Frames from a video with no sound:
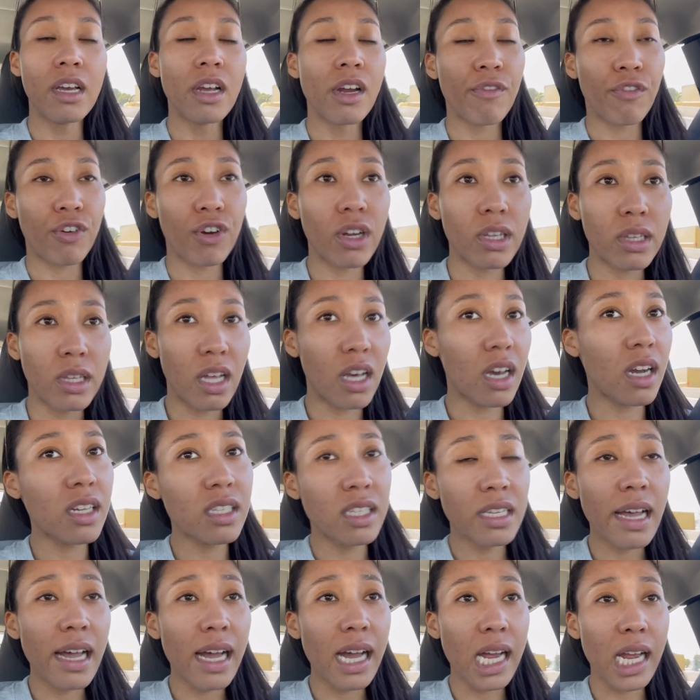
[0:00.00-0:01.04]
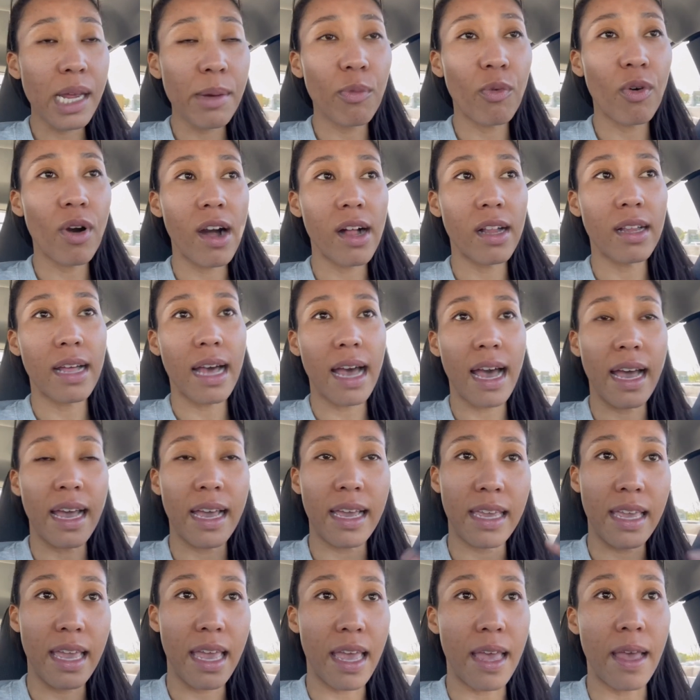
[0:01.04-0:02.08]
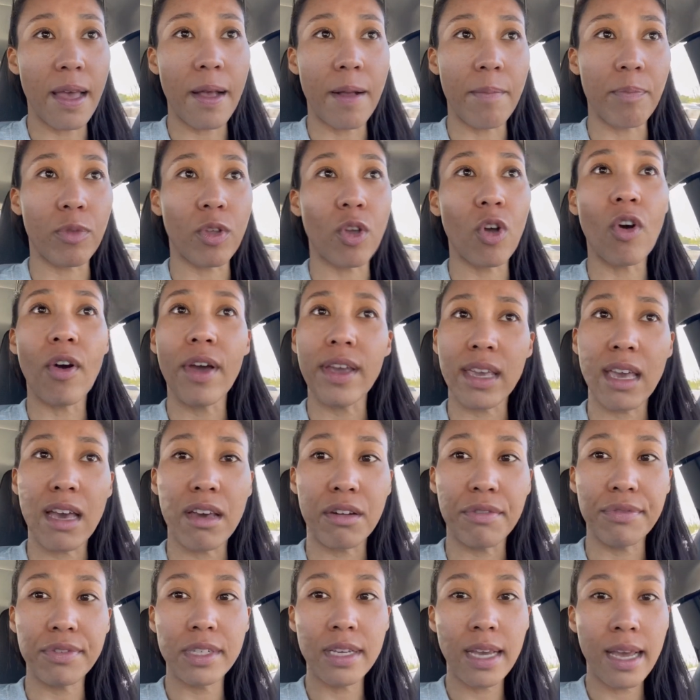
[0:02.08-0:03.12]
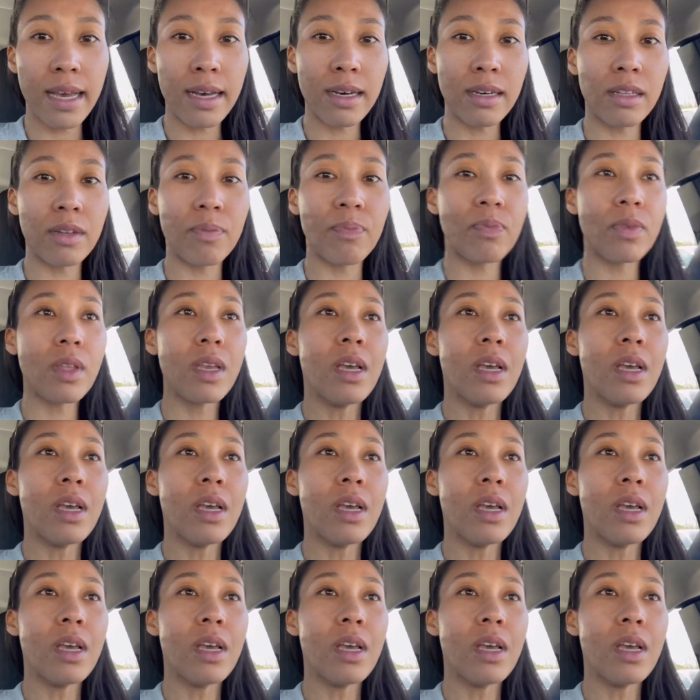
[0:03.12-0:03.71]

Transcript: for a long time while I am going out of town.